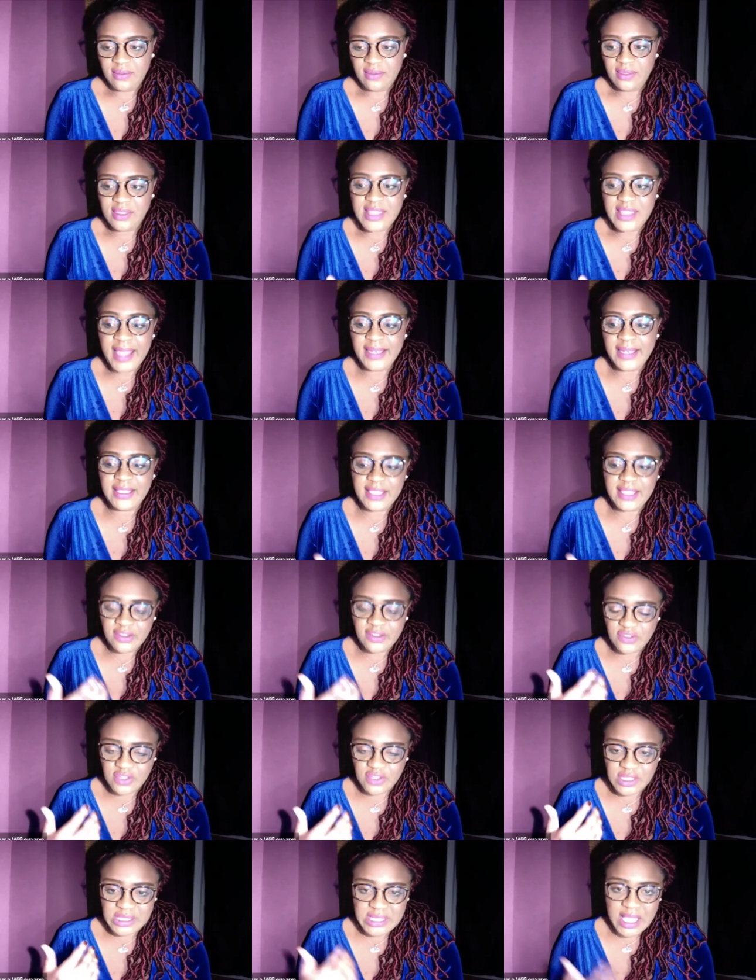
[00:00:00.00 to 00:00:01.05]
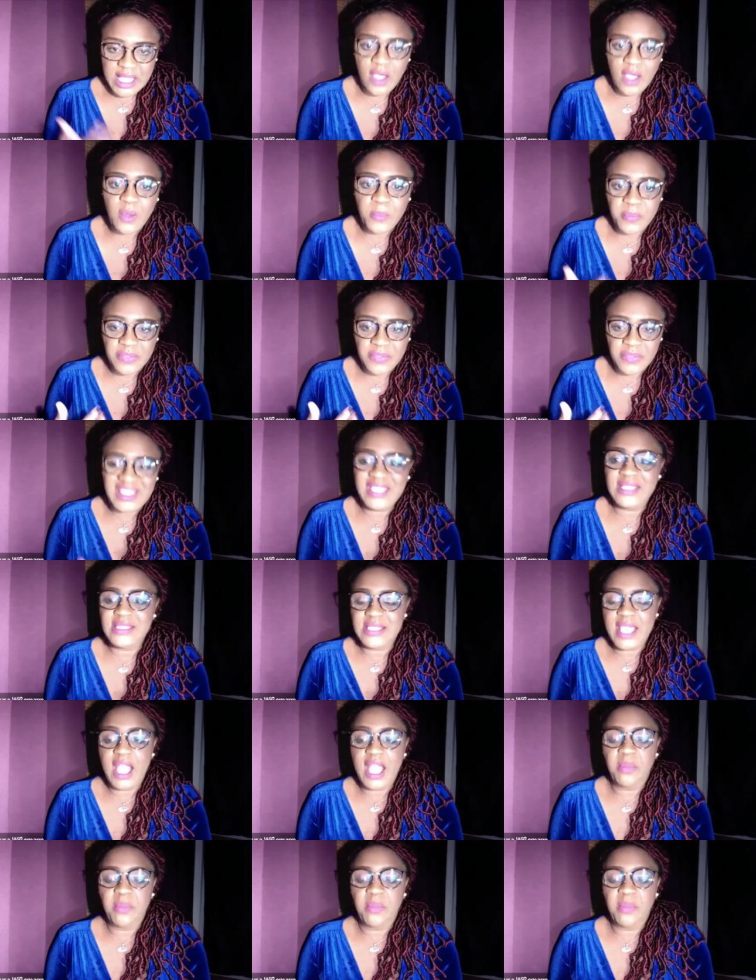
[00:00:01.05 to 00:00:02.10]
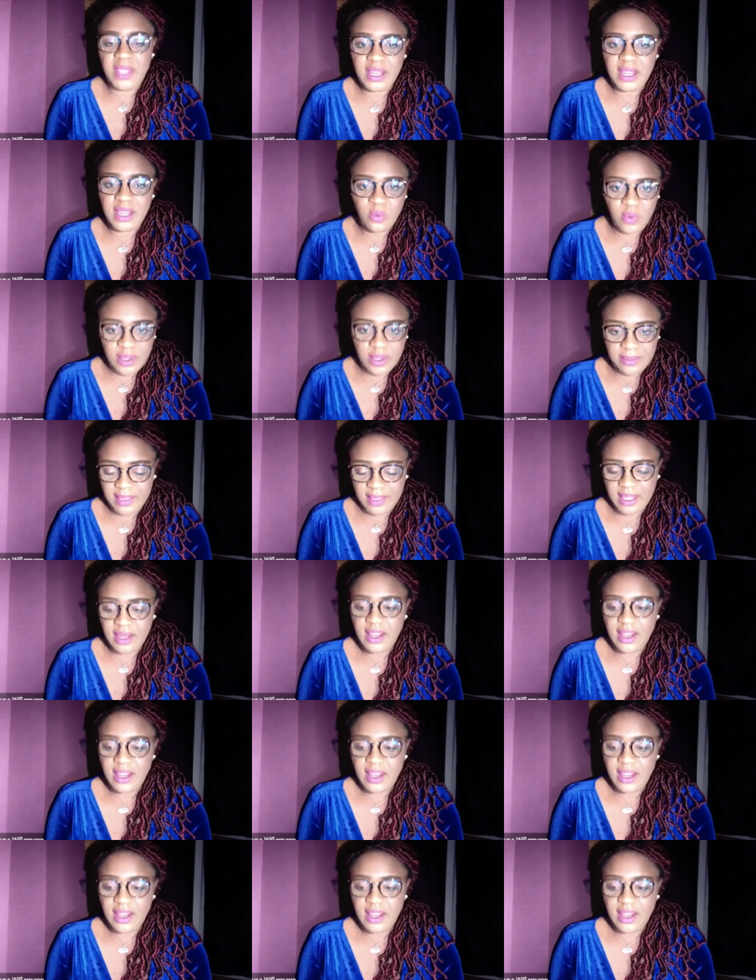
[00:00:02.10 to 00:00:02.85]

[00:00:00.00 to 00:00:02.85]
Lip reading: that can just help these young men and women.